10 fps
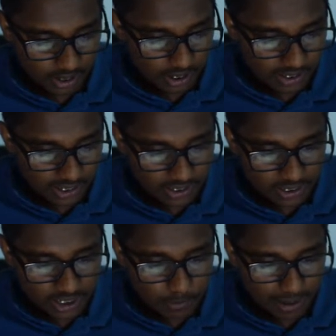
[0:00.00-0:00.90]
I'll get
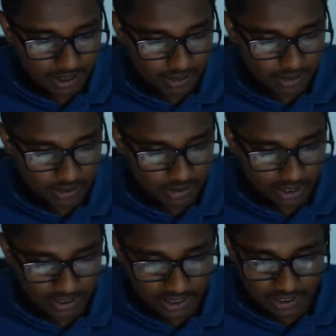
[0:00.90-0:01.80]
this panel. So
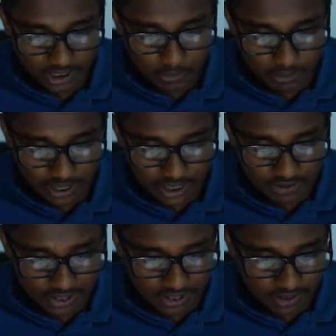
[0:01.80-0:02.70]
I'll get this page
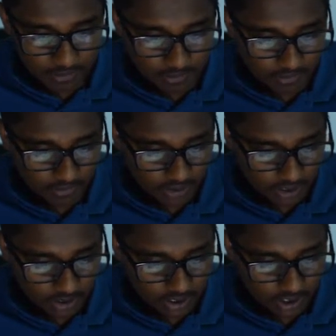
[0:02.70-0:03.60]
right here.
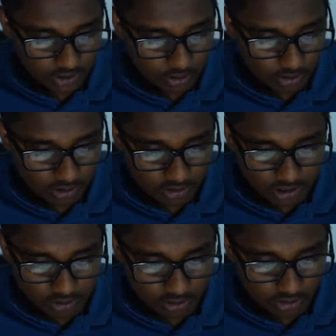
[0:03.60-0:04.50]
So I'll just go down,
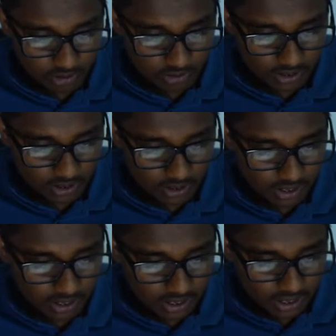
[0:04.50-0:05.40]
scroll down there,
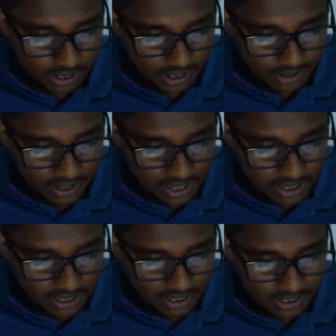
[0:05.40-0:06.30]
and you can
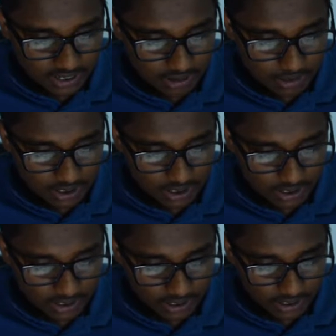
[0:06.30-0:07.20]
see the syllabus
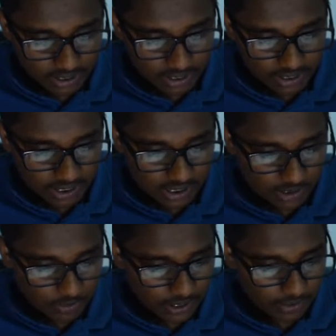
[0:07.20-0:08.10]
content. Here it says
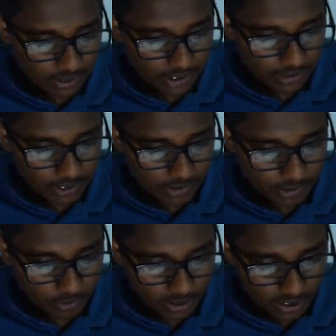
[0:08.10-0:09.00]

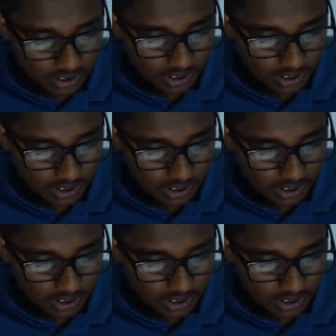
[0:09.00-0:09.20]
2020-2021.